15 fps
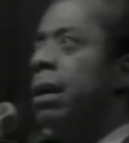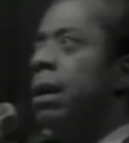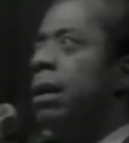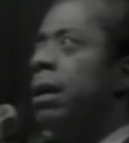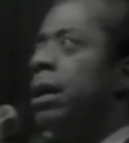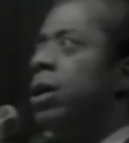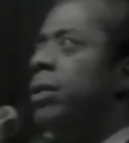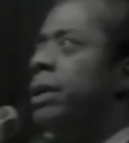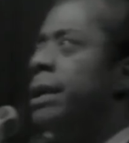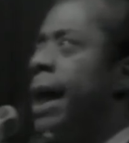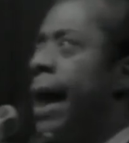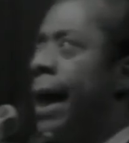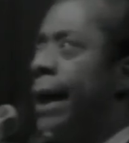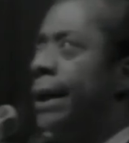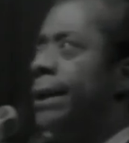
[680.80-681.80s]
than to
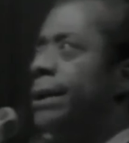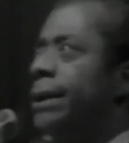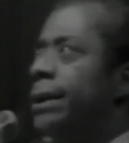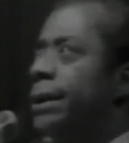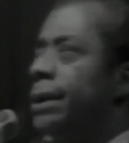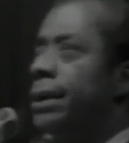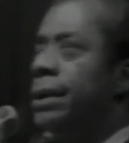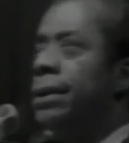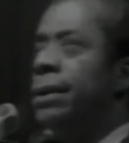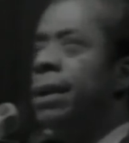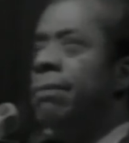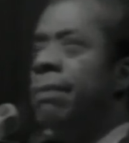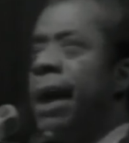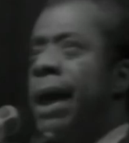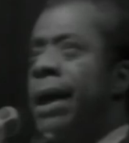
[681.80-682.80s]
attack
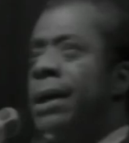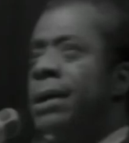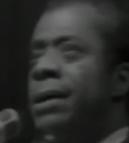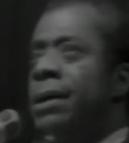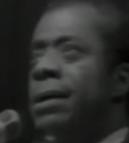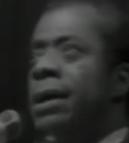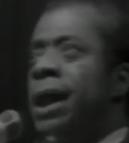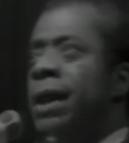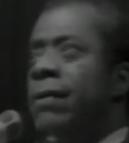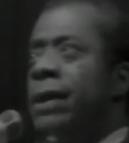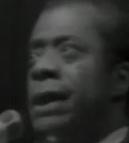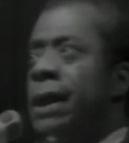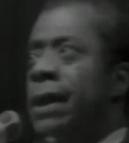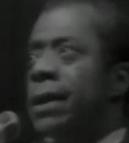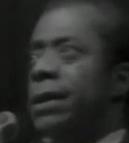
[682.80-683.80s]
a man's
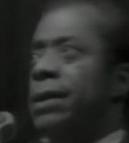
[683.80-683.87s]
integrity,